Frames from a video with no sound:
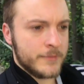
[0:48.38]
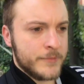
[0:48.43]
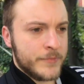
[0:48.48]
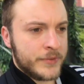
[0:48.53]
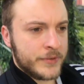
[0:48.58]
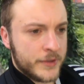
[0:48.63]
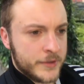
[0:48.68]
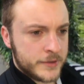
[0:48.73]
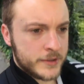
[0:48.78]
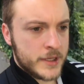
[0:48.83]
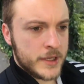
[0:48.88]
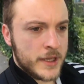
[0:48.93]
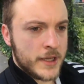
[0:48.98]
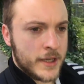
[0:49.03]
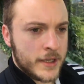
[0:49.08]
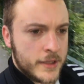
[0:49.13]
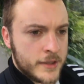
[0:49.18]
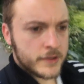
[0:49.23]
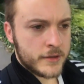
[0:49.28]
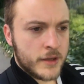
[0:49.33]
So
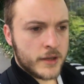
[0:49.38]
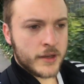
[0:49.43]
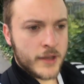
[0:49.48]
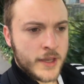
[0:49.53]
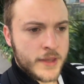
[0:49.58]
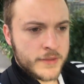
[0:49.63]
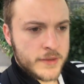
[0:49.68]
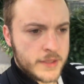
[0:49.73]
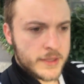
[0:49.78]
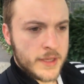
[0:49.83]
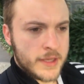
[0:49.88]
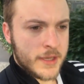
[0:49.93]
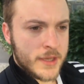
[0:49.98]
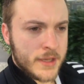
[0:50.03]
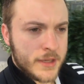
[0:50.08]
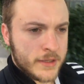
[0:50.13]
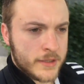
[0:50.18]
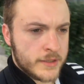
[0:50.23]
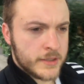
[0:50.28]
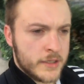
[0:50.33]
yeah, going to get
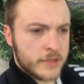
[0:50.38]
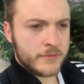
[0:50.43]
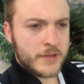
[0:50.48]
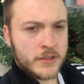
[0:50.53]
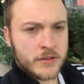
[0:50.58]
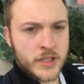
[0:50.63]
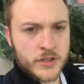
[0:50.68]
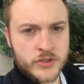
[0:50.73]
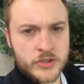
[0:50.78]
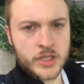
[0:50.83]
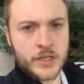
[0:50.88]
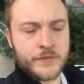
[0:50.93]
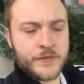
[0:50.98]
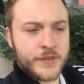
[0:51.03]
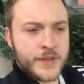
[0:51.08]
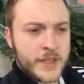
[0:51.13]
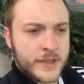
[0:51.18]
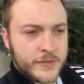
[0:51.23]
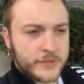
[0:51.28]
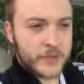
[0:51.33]
there around lunchtime
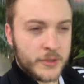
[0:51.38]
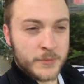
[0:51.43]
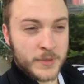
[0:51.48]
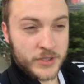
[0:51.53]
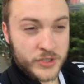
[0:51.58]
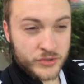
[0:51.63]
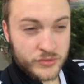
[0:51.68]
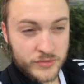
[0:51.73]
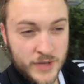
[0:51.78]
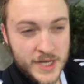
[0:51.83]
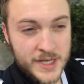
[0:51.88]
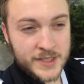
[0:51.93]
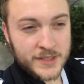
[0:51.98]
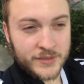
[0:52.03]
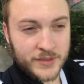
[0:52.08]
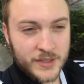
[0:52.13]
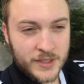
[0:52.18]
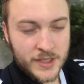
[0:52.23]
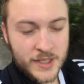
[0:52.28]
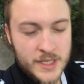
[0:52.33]
for that. So my train
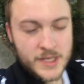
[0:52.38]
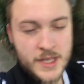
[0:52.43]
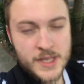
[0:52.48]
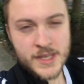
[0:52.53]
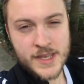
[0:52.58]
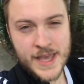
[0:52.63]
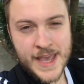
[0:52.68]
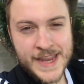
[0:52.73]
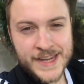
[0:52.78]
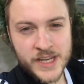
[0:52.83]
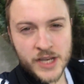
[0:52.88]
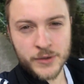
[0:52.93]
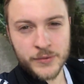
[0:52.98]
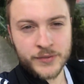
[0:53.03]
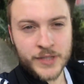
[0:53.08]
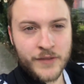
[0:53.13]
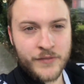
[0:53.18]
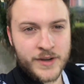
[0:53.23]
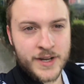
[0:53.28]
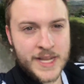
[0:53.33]
is at
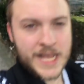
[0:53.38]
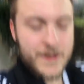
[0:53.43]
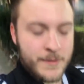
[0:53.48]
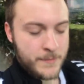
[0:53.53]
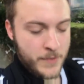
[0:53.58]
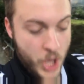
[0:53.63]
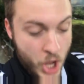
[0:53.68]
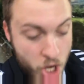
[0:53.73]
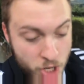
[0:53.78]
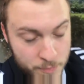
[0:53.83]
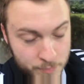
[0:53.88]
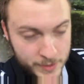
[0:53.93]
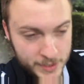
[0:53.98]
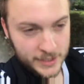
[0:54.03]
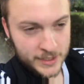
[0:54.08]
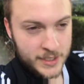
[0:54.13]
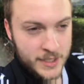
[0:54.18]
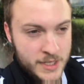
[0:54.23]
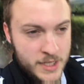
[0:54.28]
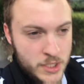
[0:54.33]
8:07 a.m. I'm
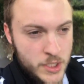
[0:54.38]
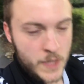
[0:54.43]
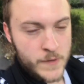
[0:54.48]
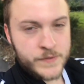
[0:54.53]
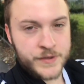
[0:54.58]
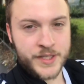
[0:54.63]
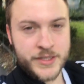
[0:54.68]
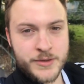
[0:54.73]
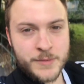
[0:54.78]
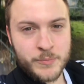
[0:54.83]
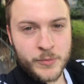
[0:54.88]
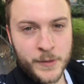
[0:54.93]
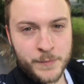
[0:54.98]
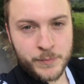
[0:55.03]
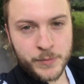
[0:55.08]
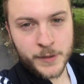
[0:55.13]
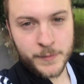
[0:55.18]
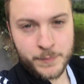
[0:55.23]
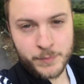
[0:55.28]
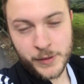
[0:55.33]
hoping, obviously
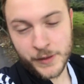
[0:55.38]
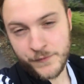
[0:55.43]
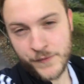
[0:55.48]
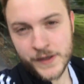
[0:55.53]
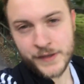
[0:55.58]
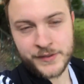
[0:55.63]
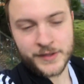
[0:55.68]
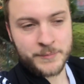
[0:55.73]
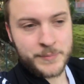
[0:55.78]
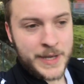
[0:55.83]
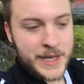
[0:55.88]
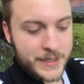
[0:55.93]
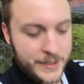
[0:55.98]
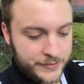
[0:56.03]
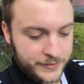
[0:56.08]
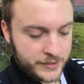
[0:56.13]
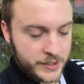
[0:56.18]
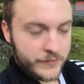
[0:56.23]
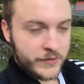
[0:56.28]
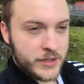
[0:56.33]
we're facing
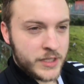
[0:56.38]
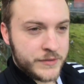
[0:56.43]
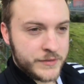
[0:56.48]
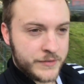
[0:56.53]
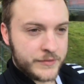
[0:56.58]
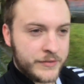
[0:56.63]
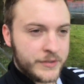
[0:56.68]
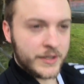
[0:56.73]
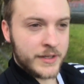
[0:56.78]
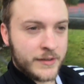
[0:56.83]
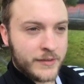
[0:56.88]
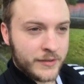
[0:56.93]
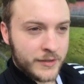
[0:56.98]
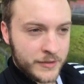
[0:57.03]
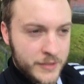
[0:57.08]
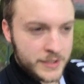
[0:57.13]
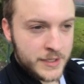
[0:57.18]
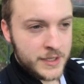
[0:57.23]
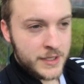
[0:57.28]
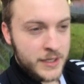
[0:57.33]
Palace, another London side,
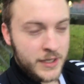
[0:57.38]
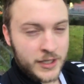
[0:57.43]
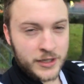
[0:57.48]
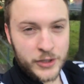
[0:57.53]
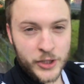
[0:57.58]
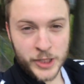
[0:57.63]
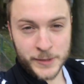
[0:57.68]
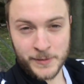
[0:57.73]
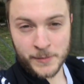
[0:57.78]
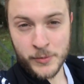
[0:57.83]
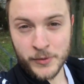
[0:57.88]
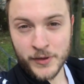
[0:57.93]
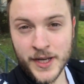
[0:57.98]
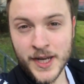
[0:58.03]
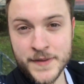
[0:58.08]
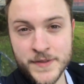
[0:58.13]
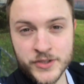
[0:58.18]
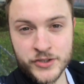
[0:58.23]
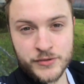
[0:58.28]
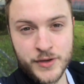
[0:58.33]
so a lot of people
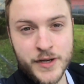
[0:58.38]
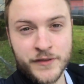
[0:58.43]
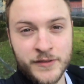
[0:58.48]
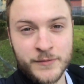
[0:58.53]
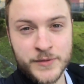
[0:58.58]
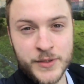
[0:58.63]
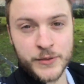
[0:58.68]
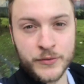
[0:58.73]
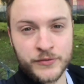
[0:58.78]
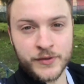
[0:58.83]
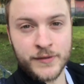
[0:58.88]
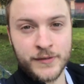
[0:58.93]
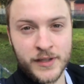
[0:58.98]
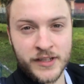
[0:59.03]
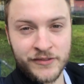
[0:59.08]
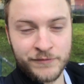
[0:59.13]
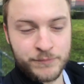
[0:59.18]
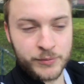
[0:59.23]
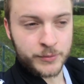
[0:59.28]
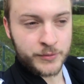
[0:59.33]
getting the train from Euston to
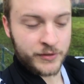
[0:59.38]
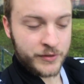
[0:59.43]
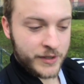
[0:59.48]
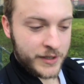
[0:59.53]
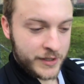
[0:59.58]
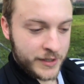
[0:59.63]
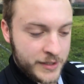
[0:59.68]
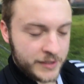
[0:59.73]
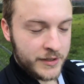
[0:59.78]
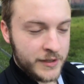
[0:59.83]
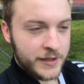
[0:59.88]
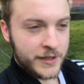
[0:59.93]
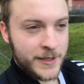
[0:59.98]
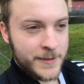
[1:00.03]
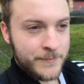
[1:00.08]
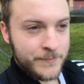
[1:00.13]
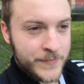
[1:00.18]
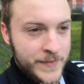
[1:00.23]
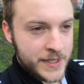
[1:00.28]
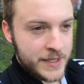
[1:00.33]
Liverpool today.
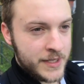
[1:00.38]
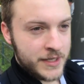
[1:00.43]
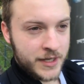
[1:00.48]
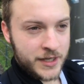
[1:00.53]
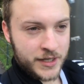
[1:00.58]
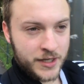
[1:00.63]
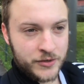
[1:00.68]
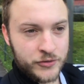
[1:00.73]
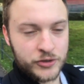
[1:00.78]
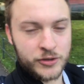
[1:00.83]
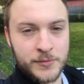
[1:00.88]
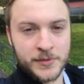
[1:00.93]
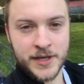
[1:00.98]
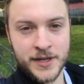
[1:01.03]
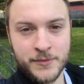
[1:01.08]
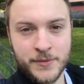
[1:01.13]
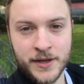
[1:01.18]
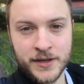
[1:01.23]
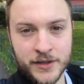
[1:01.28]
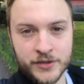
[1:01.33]
You know,
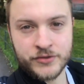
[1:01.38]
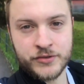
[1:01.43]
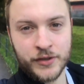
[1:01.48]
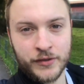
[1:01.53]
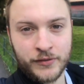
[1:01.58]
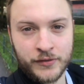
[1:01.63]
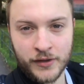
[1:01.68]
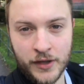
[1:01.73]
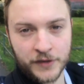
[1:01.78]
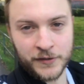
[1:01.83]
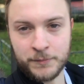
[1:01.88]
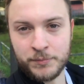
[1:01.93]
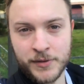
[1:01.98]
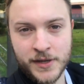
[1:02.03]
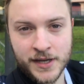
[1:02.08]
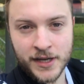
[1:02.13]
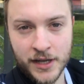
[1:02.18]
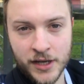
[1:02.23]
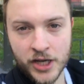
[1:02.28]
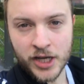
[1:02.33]
normally when it's just us
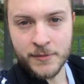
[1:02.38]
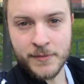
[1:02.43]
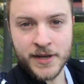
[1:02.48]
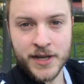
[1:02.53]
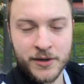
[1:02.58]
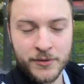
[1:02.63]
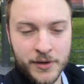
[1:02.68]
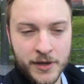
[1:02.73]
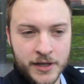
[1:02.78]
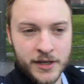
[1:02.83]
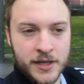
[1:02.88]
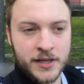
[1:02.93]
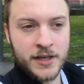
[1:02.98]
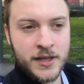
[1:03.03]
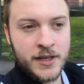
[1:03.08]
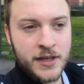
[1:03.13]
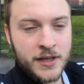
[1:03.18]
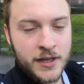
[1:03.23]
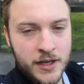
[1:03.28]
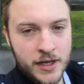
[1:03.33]
playing at home anyway,
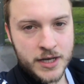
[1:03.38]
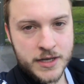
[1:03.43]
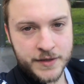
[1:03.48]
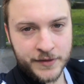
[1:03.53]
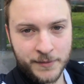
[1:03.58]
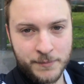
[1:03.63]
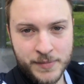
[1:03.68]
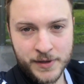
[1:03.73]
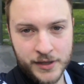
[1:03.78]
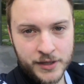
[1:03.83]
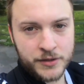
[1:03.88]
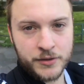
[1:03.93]
there's a big